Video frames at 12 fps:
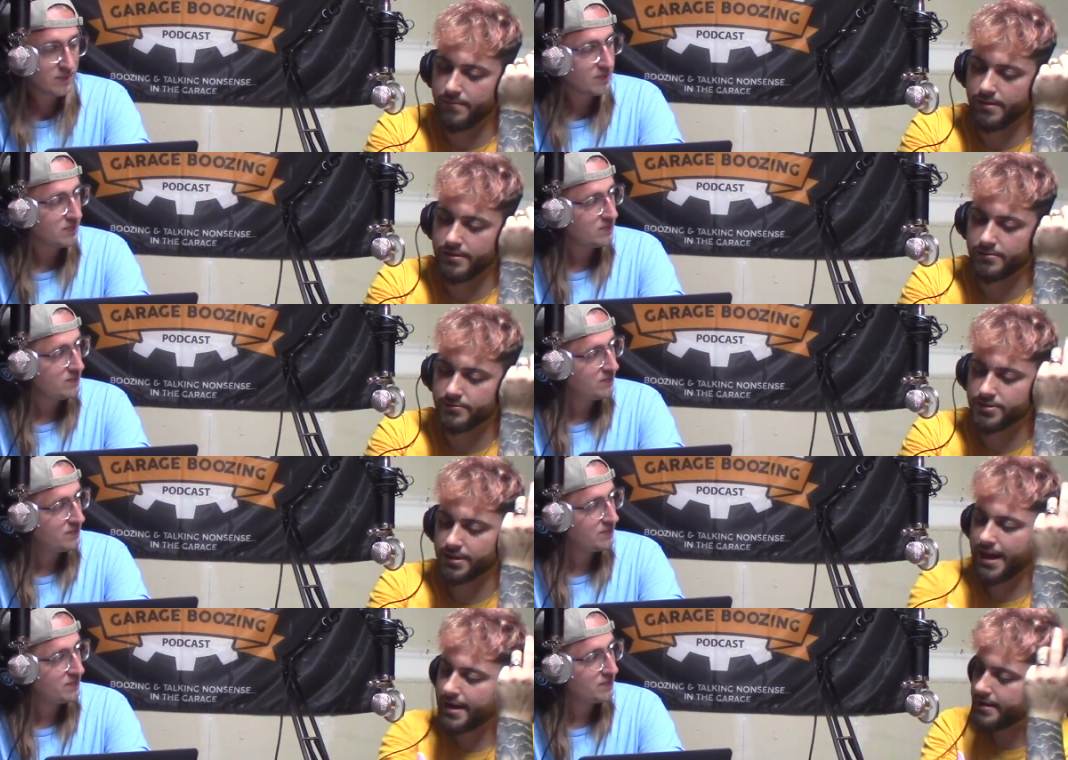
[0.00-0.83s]
Speaker 1: there
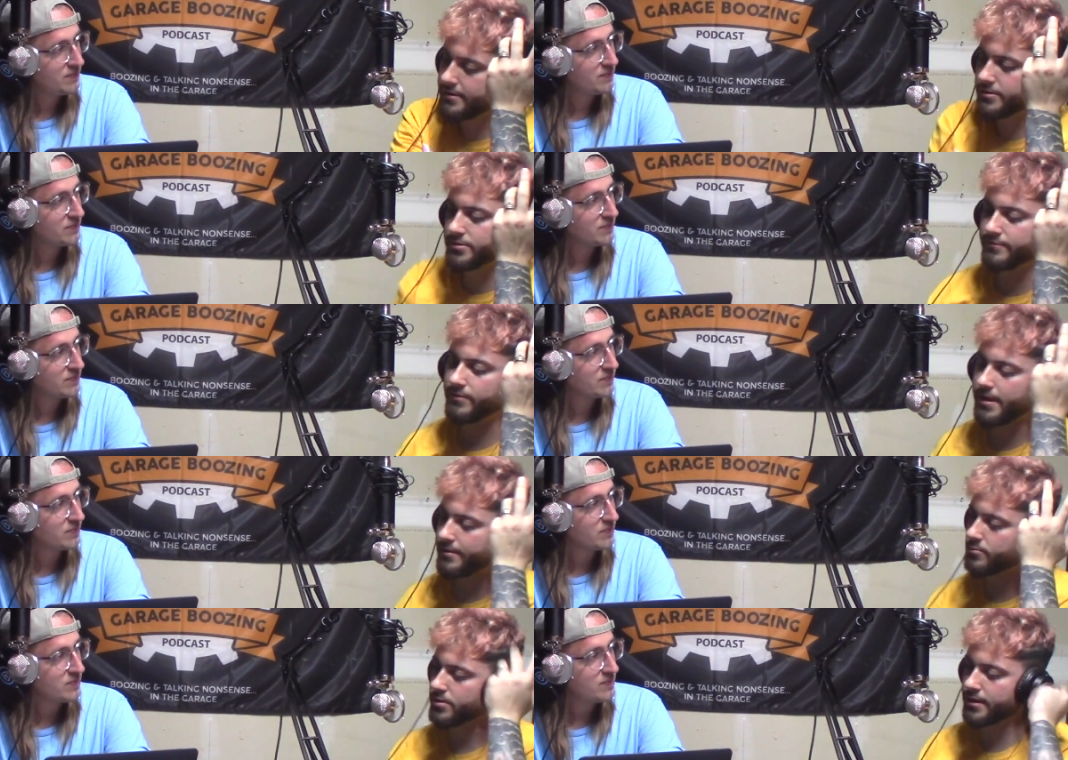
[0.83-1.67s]
was a lot of years of
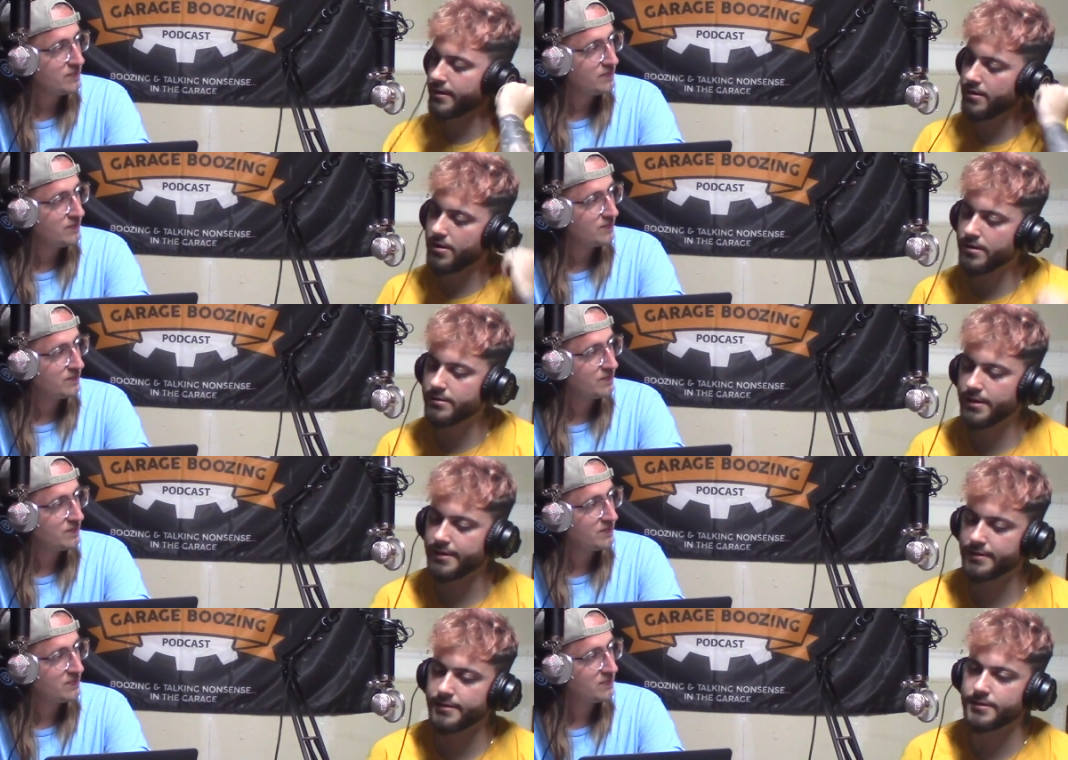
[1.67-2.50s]
like working hard
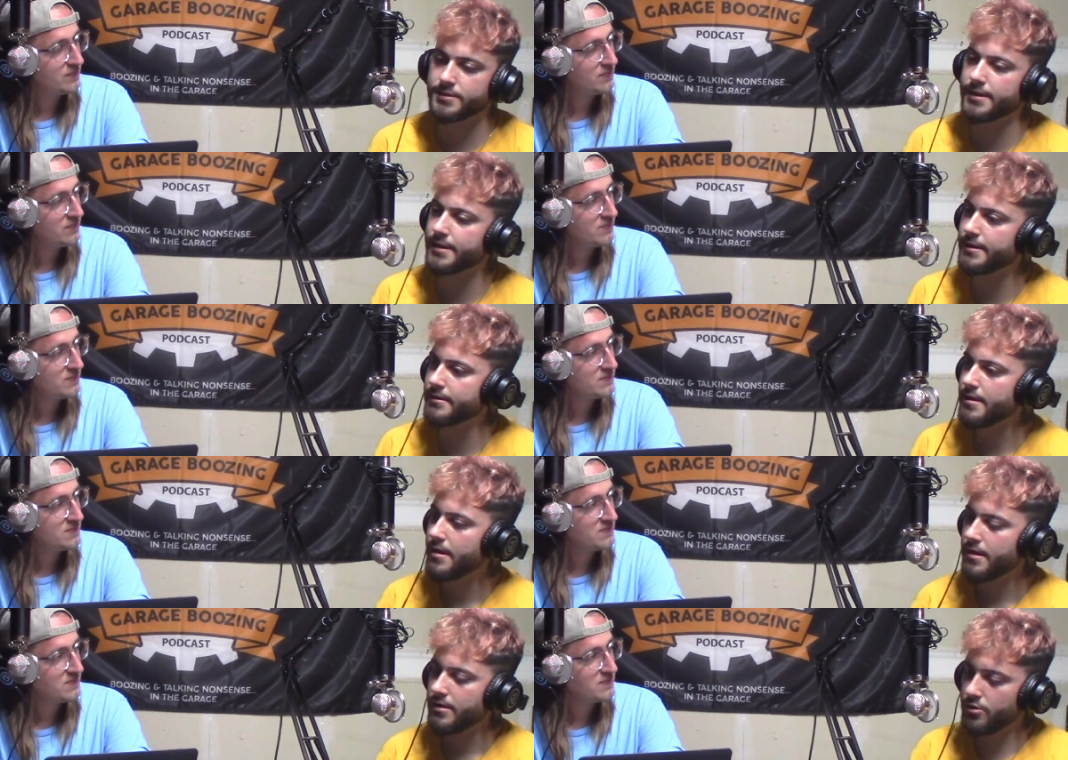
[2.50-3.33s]
like this,
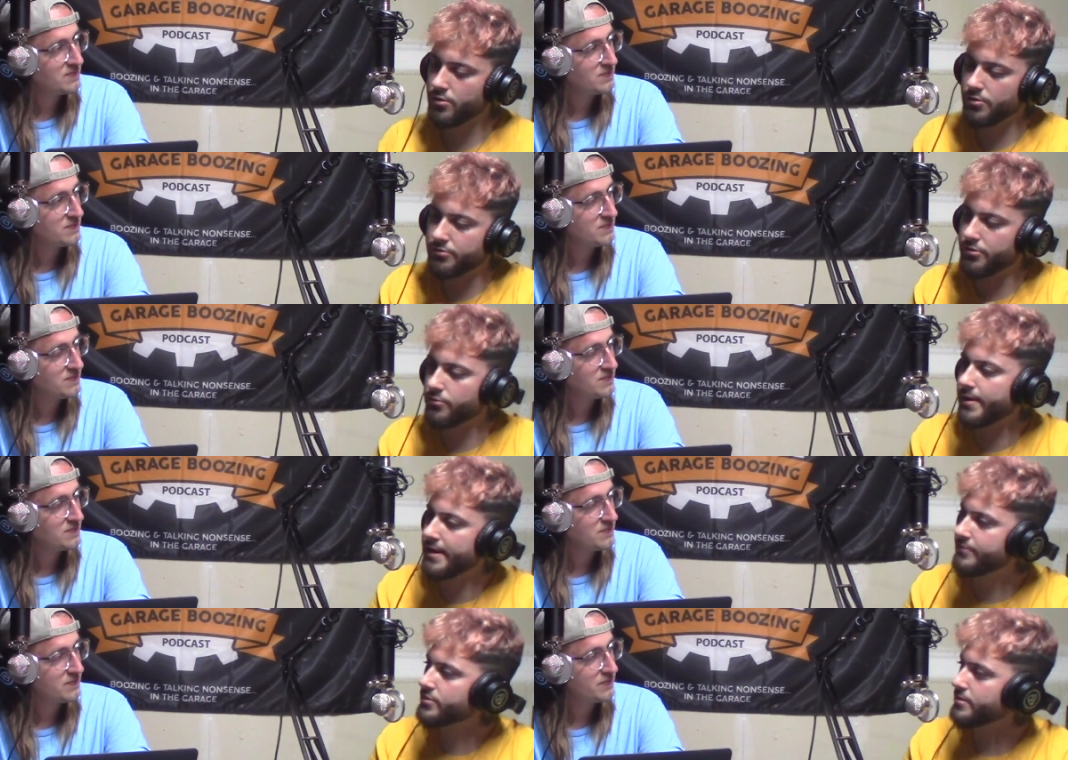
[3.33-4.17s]
and you go through
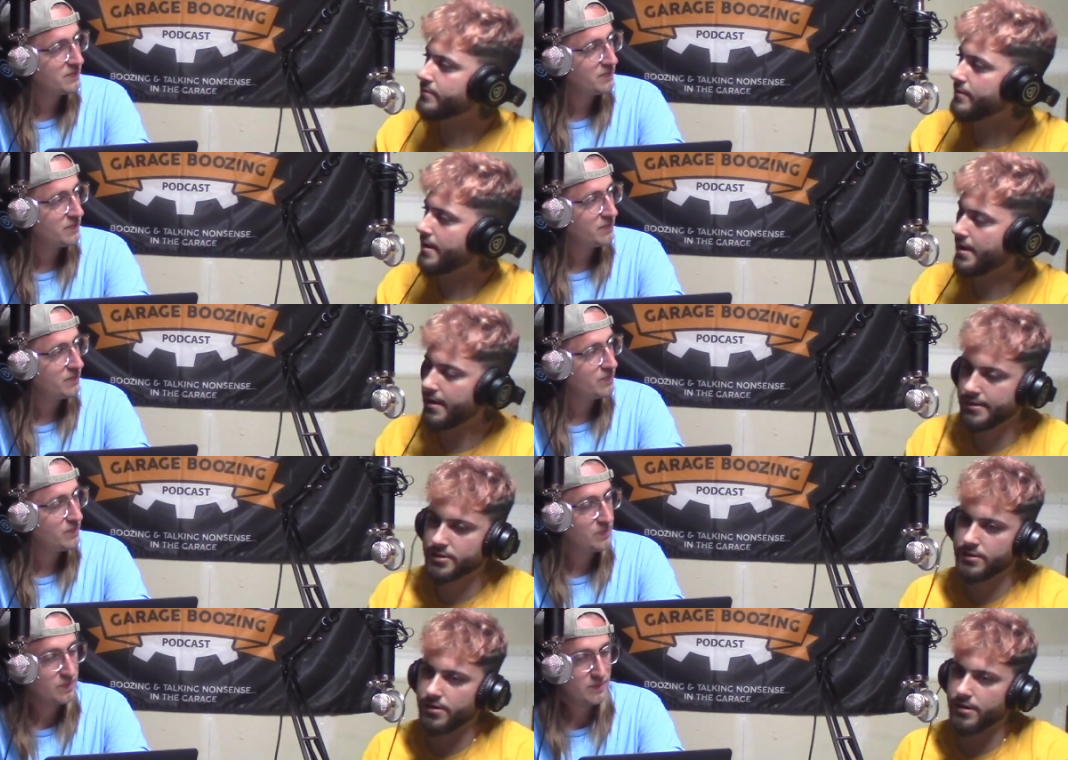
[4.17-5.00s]
waves of,
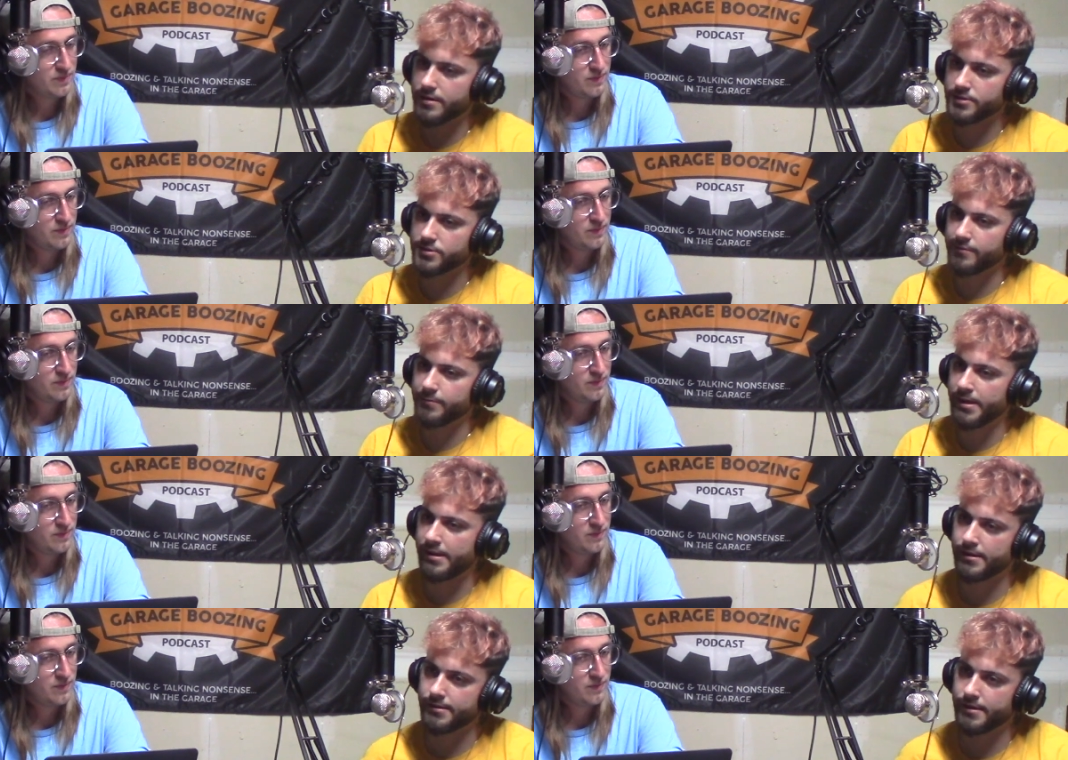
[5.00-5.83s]
as an artist, of
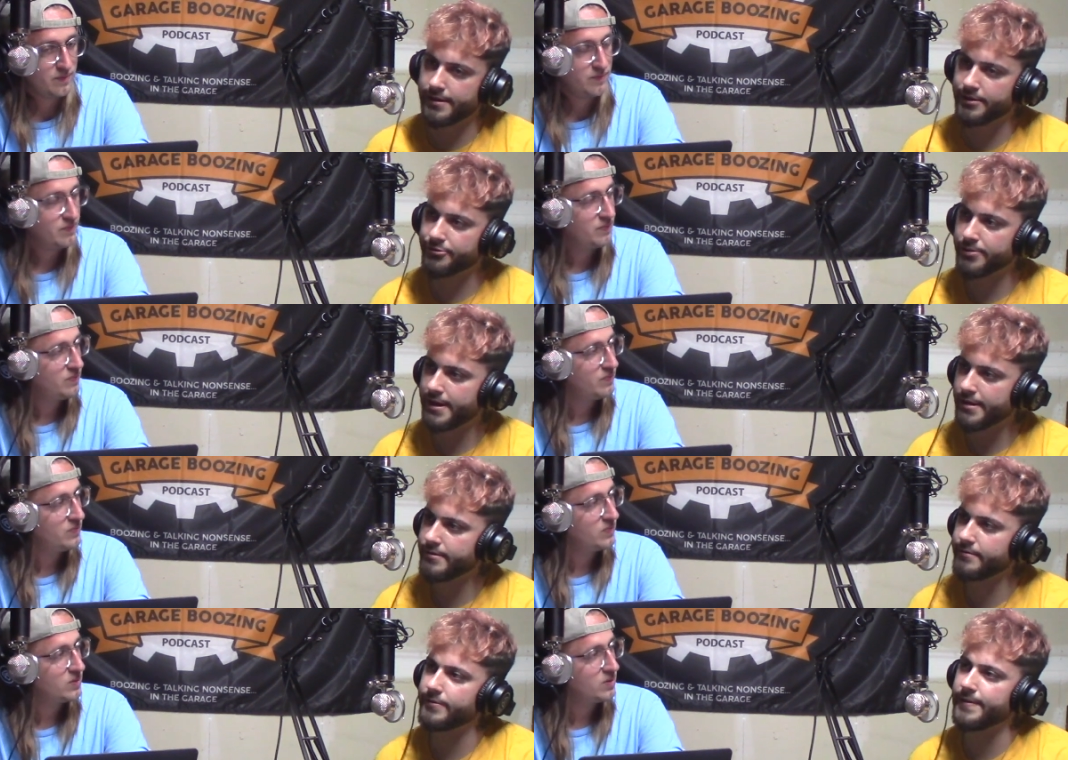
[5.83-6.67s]
being like
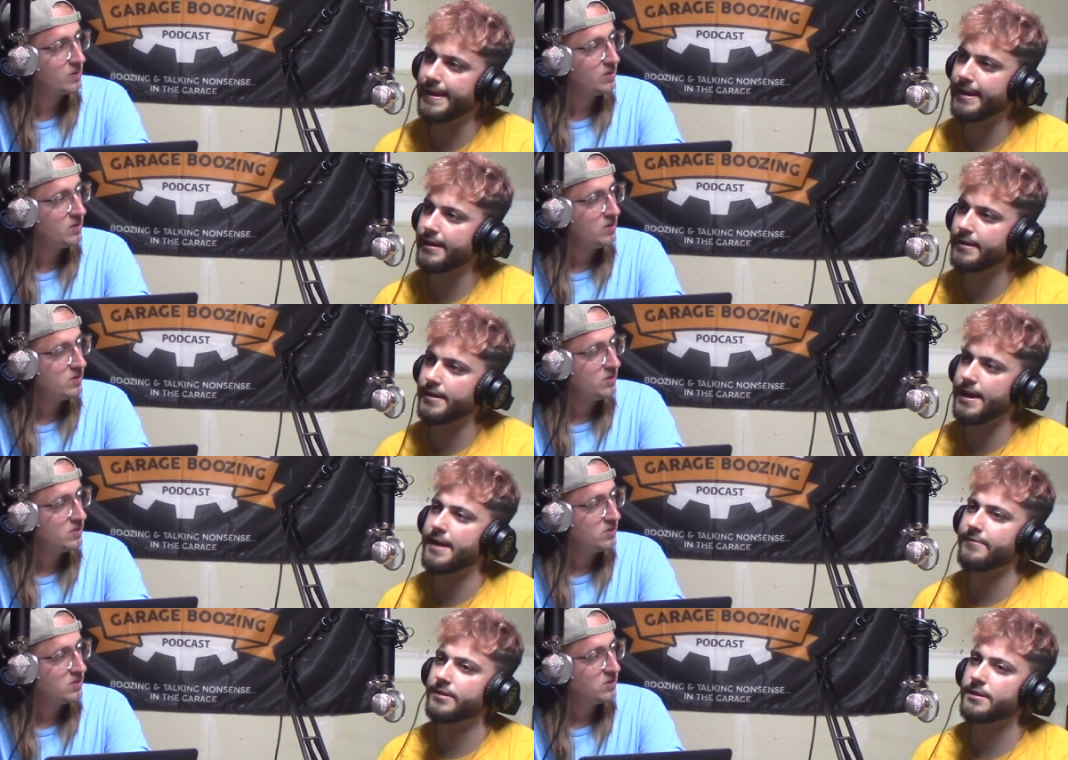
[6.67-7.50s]
creative and
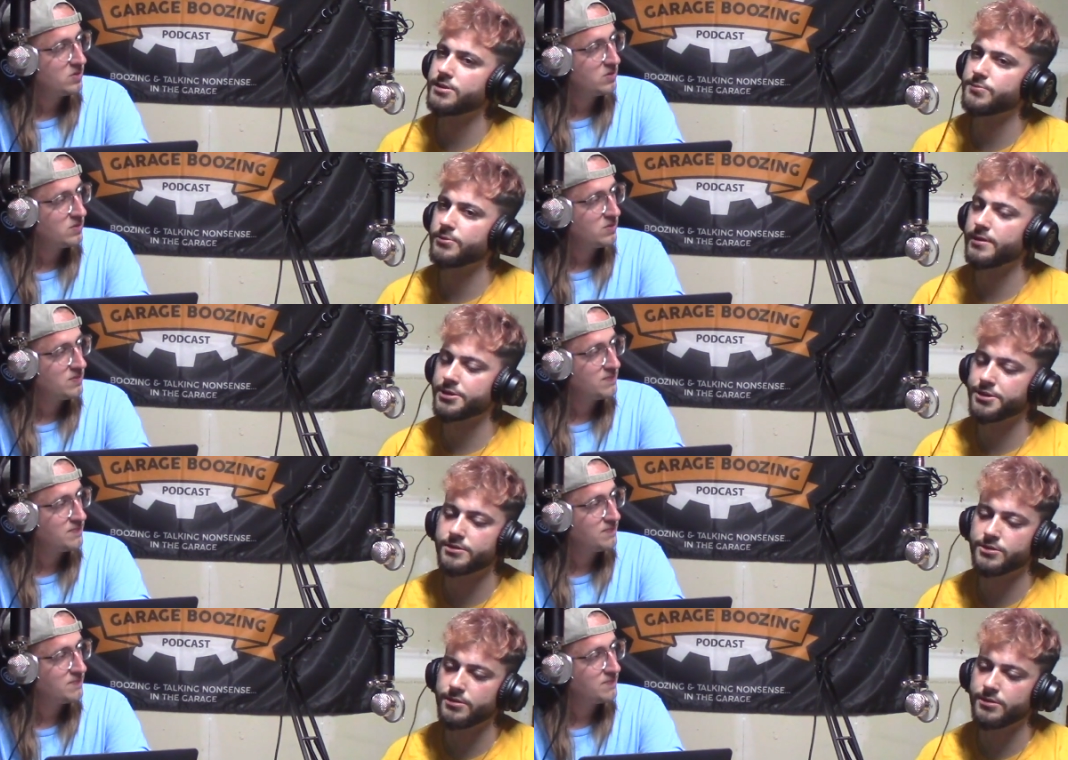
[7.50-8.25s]
having inspiration.